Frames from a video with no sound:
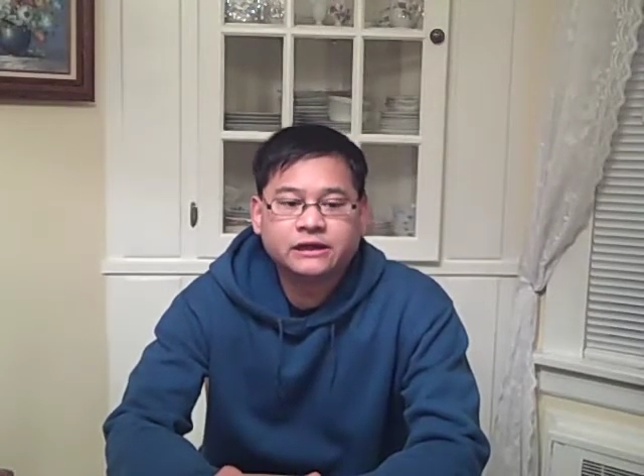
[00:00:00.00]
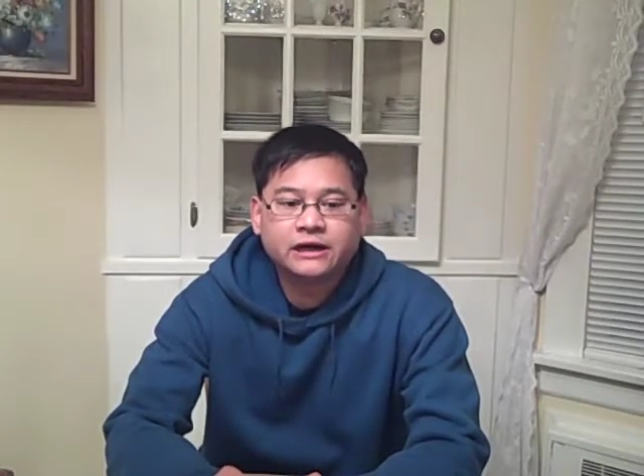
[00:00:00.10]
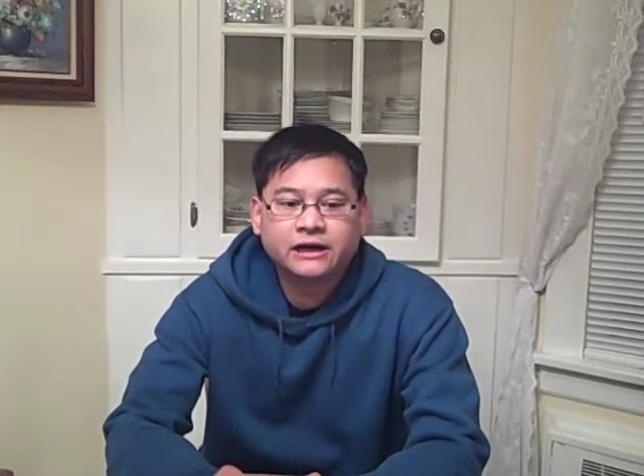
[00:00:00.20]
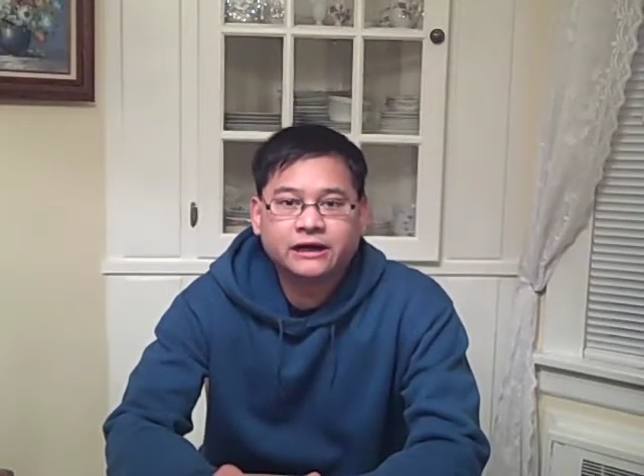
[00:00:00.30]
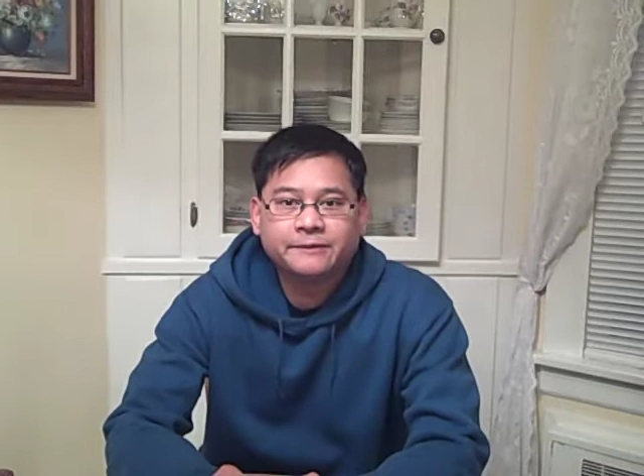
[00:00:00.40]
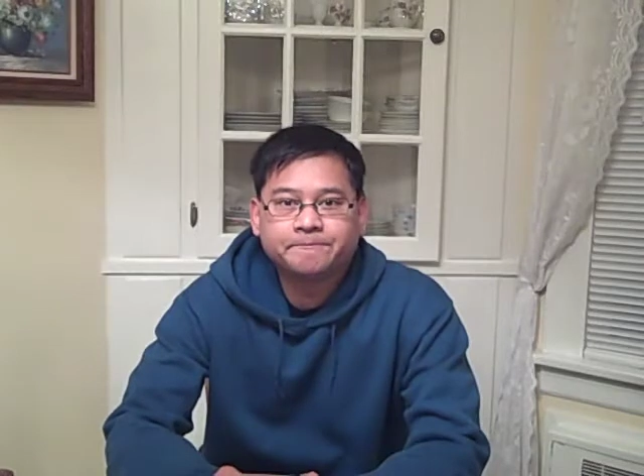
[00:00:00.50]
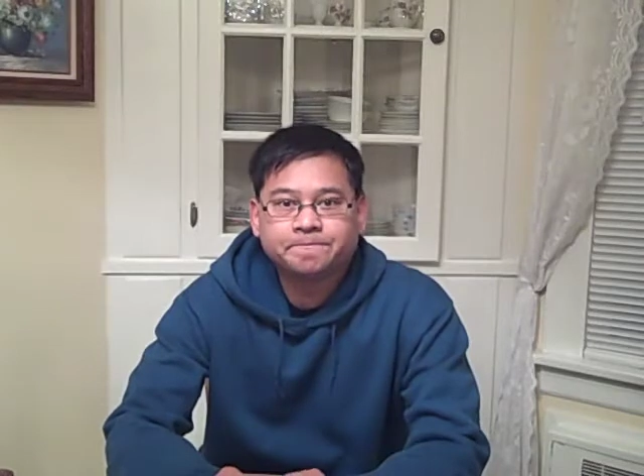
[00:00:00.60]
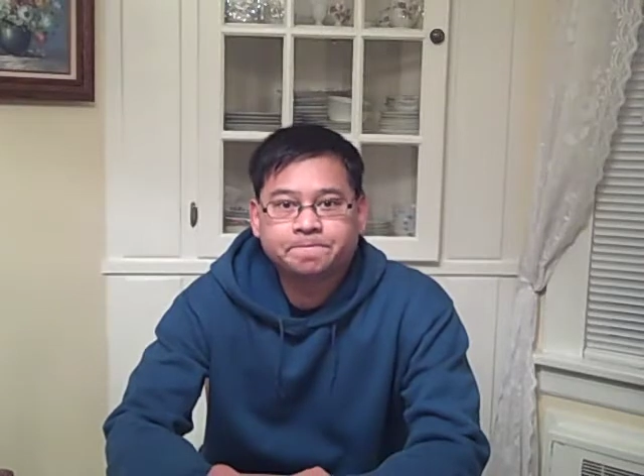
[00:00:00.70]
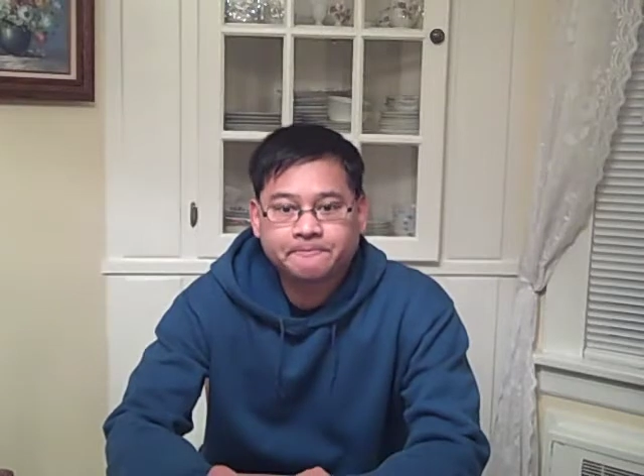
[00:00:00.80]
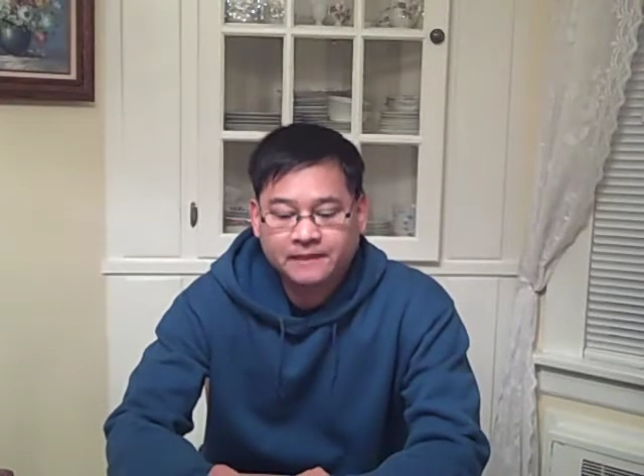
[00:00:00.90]

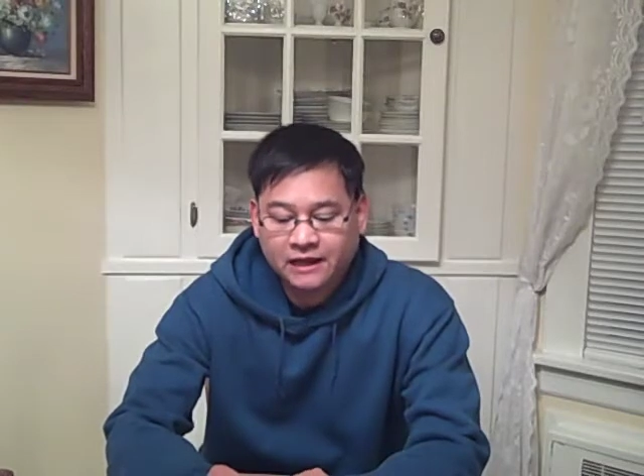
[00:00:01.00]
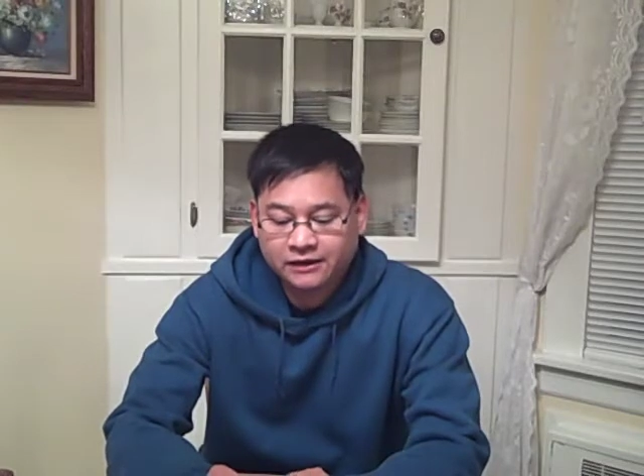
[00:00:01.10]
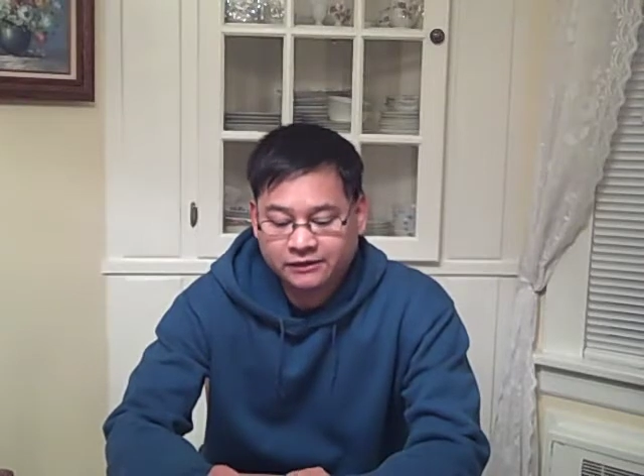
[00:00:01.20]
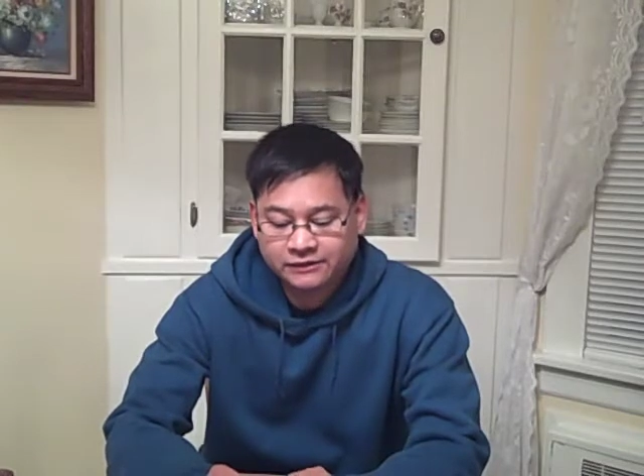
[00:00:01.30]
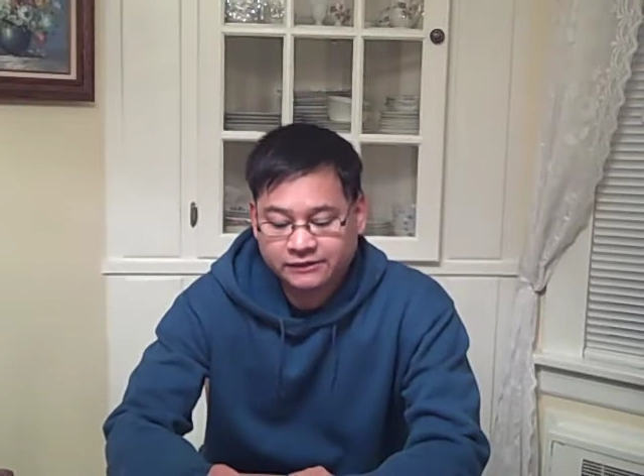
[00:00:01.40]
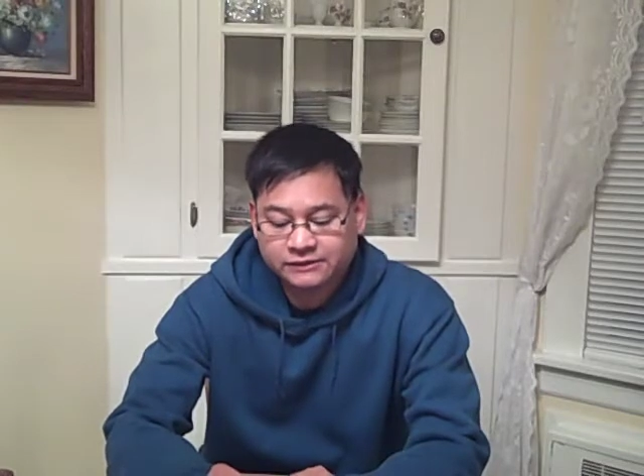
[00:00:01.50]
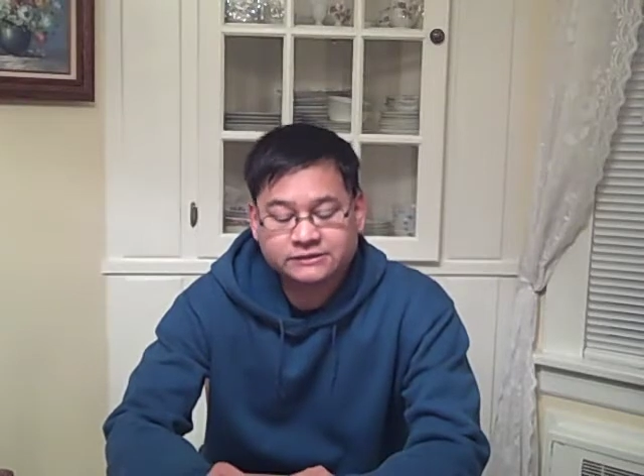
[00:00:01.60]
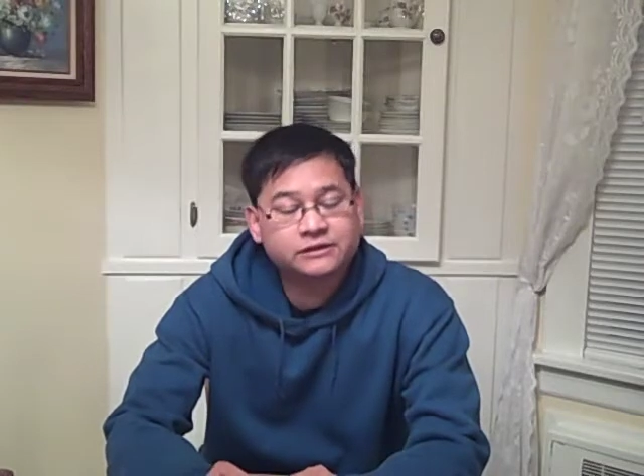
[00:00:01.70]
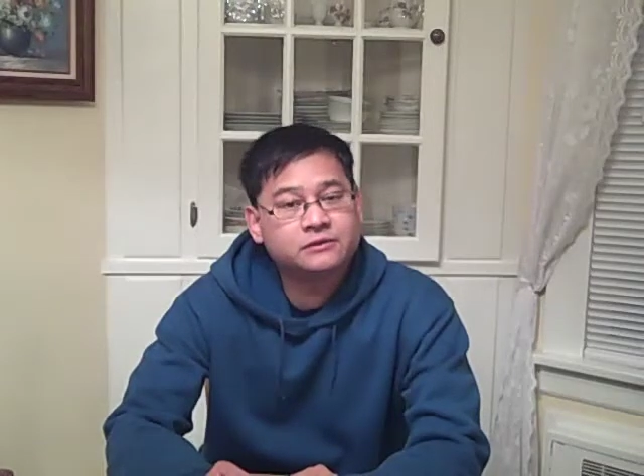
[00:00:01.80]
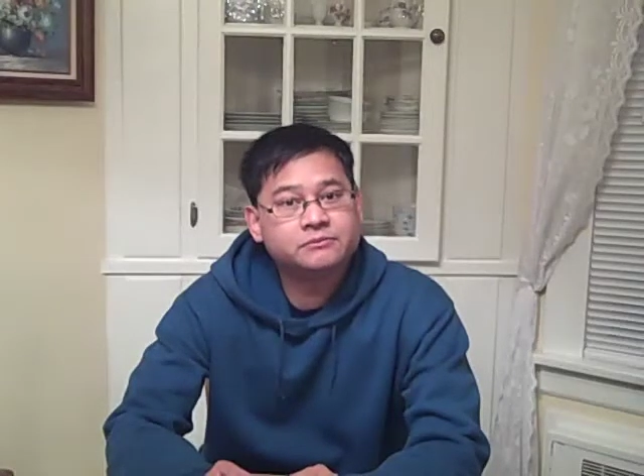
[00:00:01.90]
I'm gonna
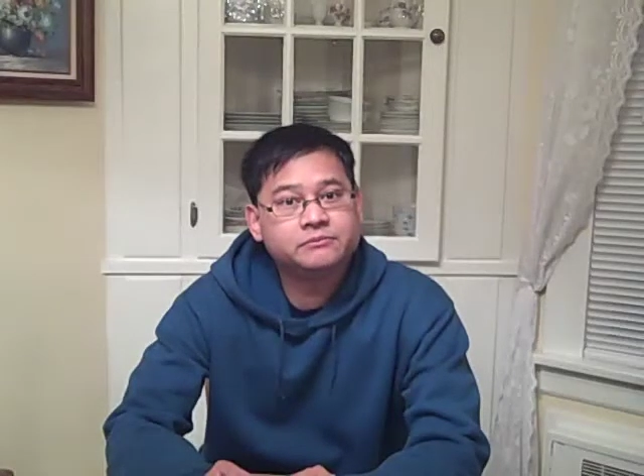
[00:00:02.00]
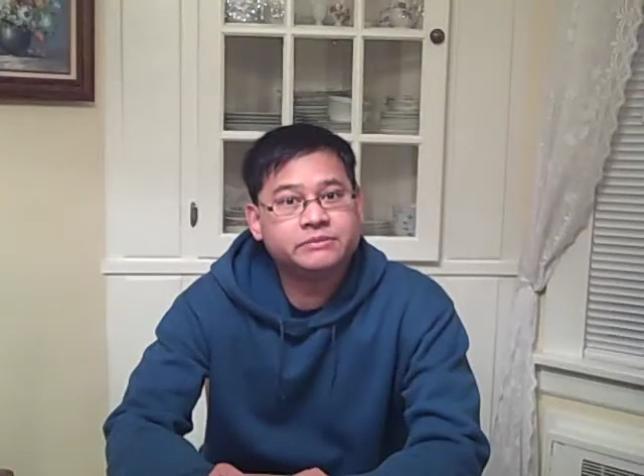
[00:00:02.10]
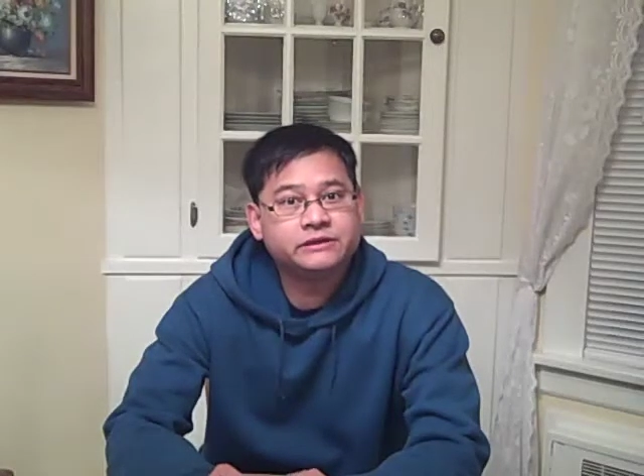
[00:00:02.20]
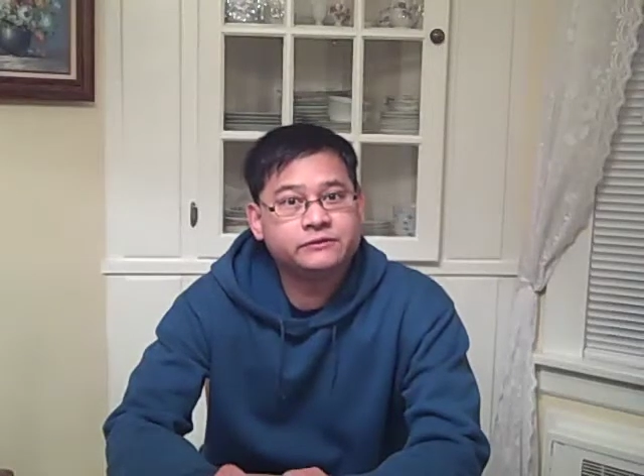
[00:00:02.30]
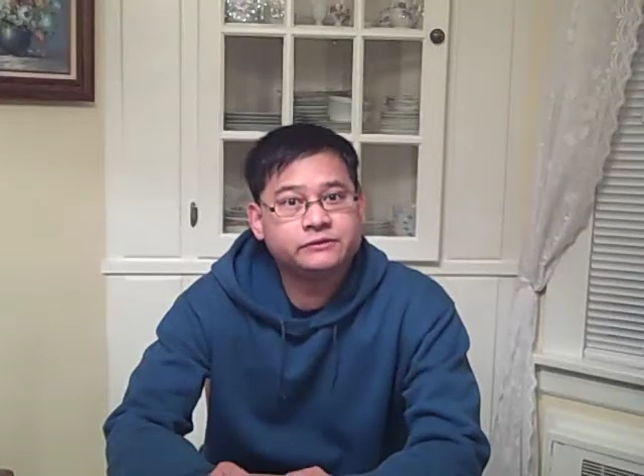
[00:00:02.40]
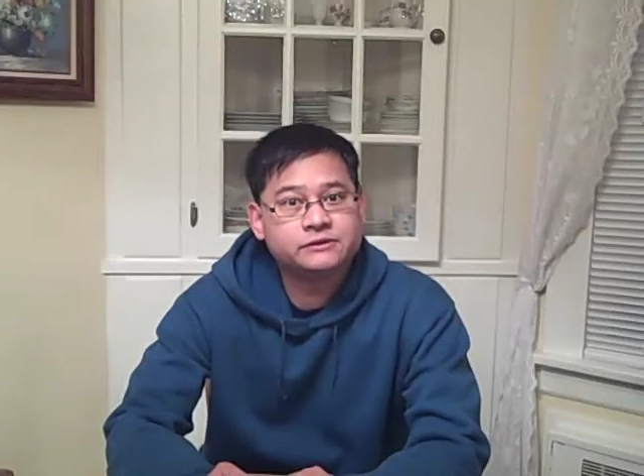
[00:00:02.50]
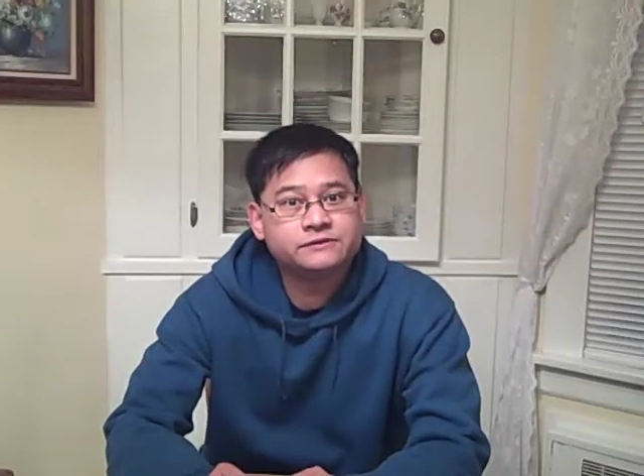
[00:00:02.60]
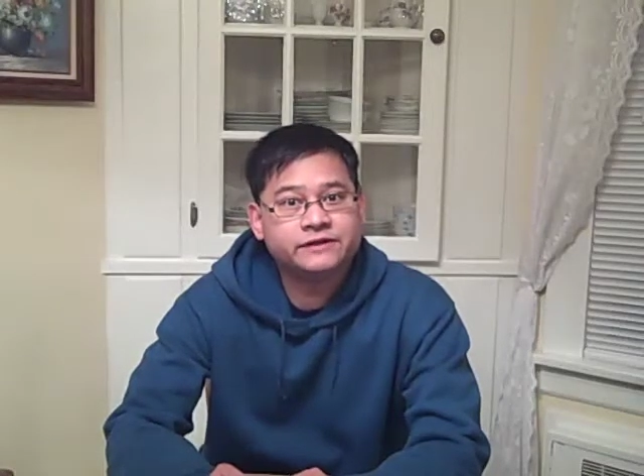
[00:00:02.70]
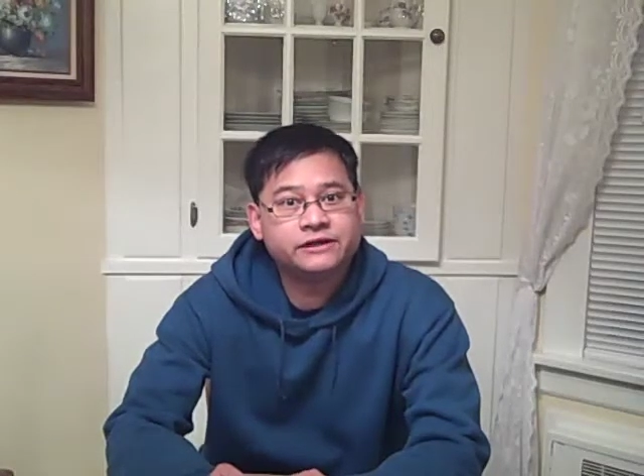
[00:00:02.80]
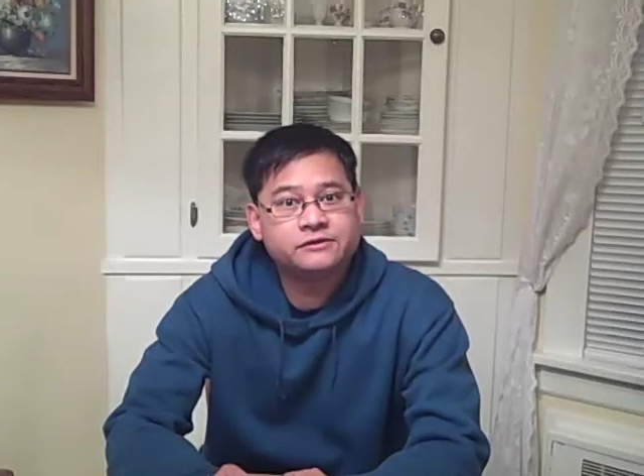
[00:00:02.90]
still be doing those
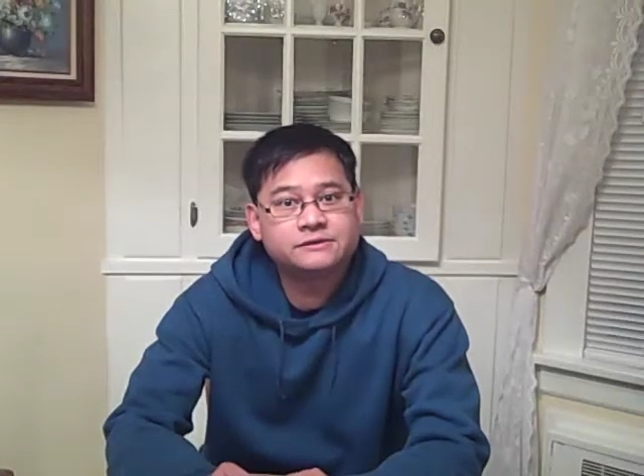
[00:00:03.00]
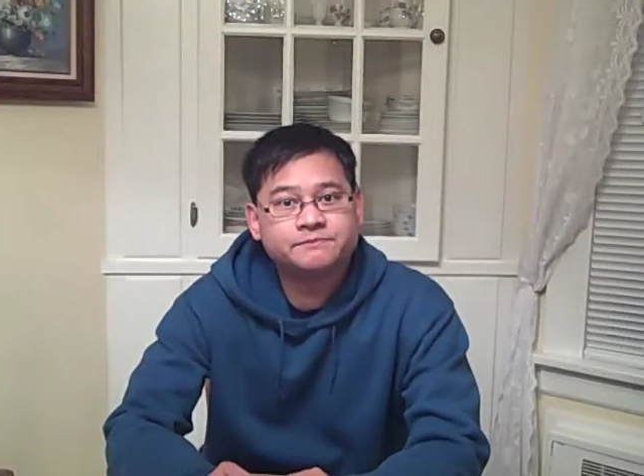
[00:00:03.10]
videos,